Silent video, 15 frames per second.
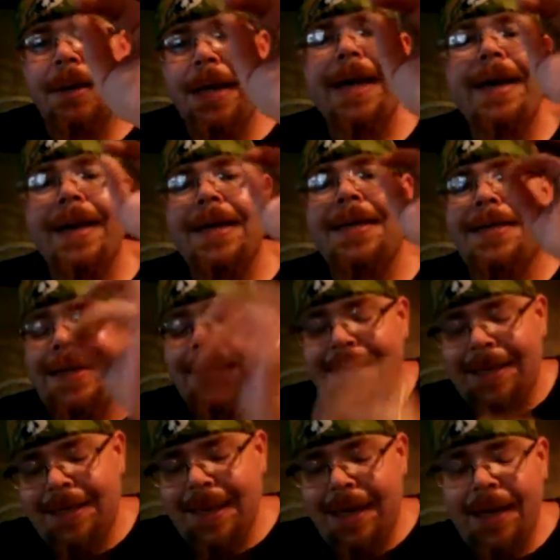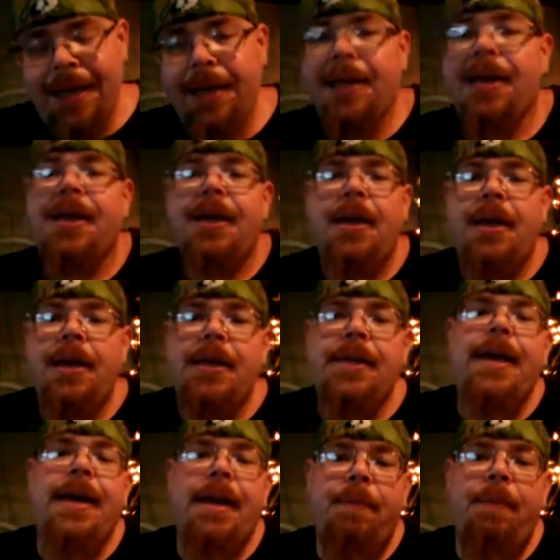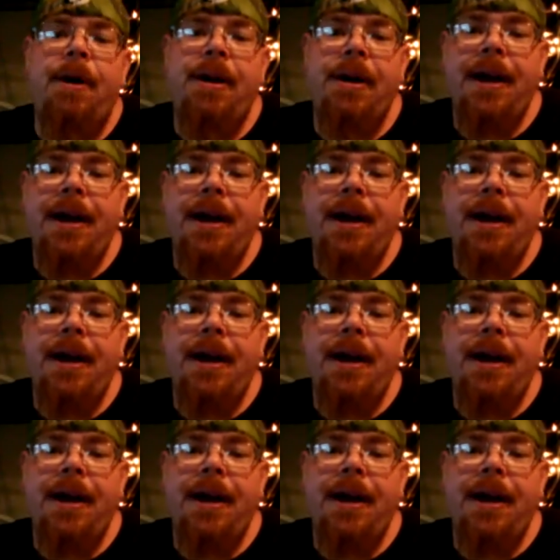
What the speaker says: Like, it's teeny tiny. You take it apart